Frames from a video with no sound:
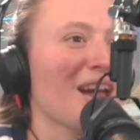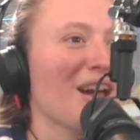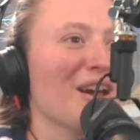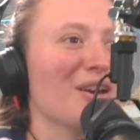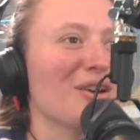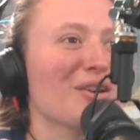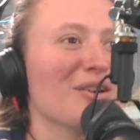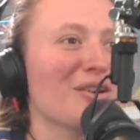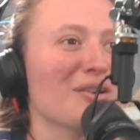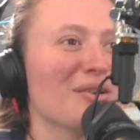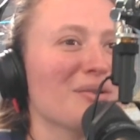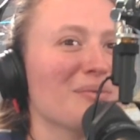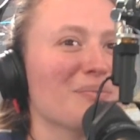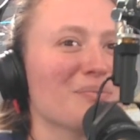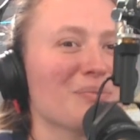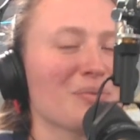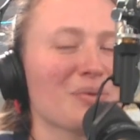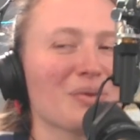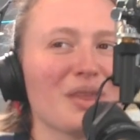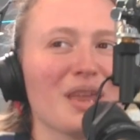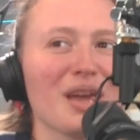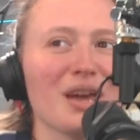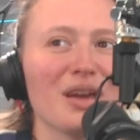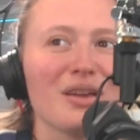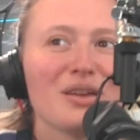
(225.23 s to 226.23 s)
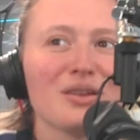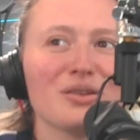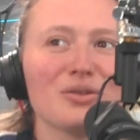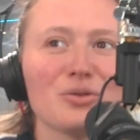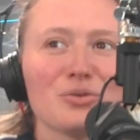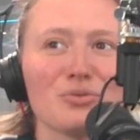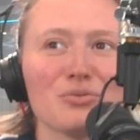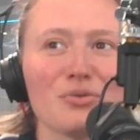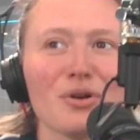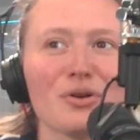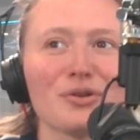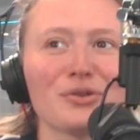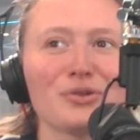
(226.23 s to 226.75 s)
The
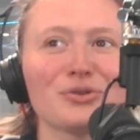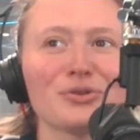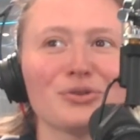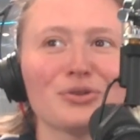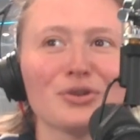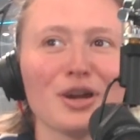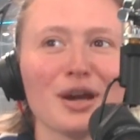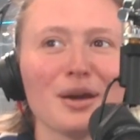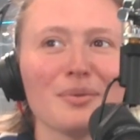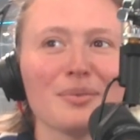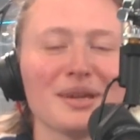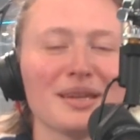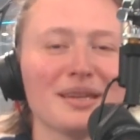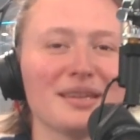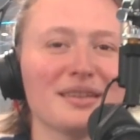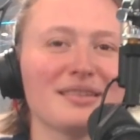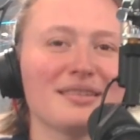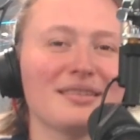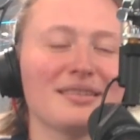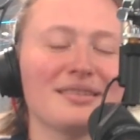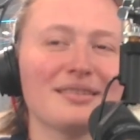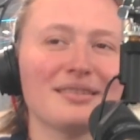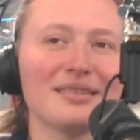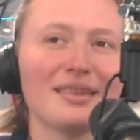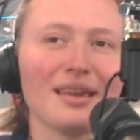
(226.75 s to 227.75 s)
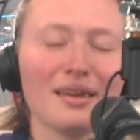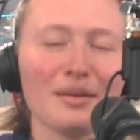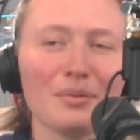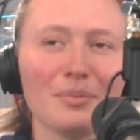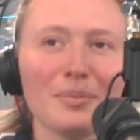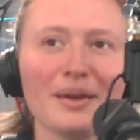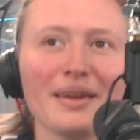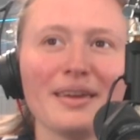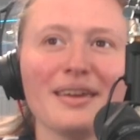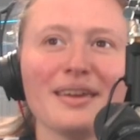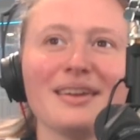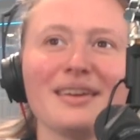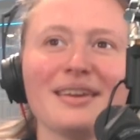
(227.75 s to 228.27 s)
road to come in
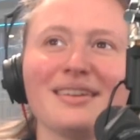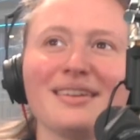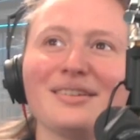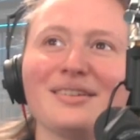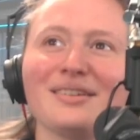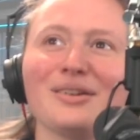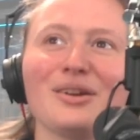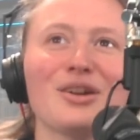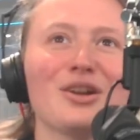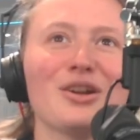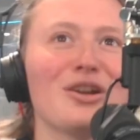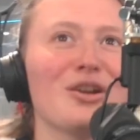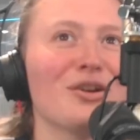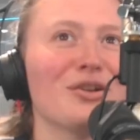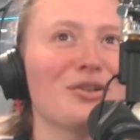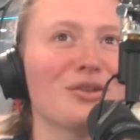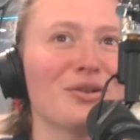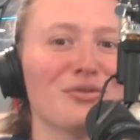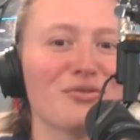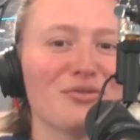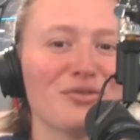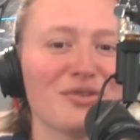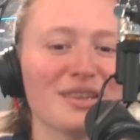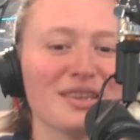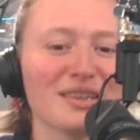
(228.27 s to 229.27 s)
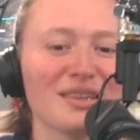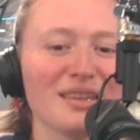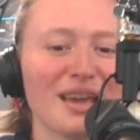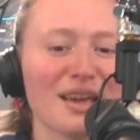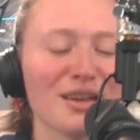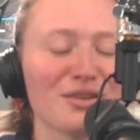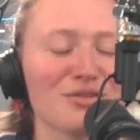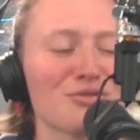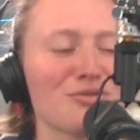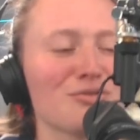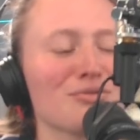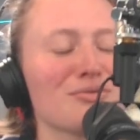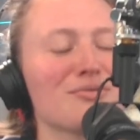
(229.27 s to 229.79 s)
Taipei, a lot of
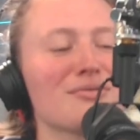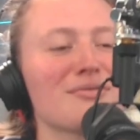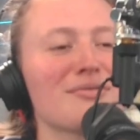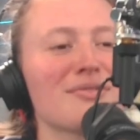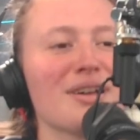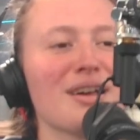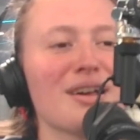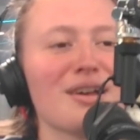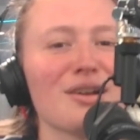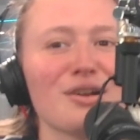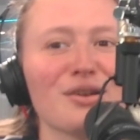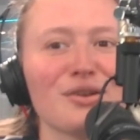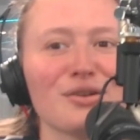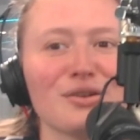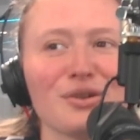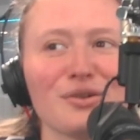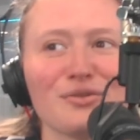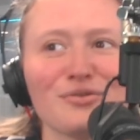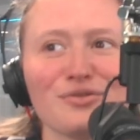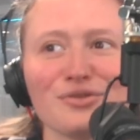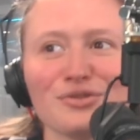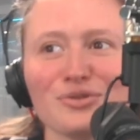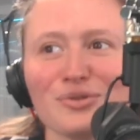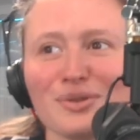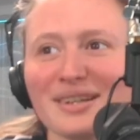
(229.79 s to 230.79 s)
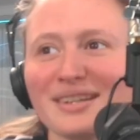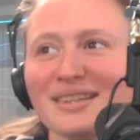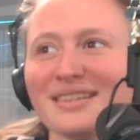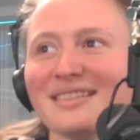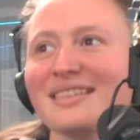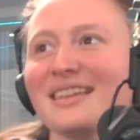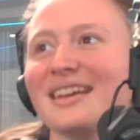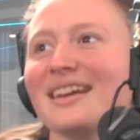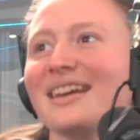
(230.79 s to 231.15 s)
nature, a lot of trees,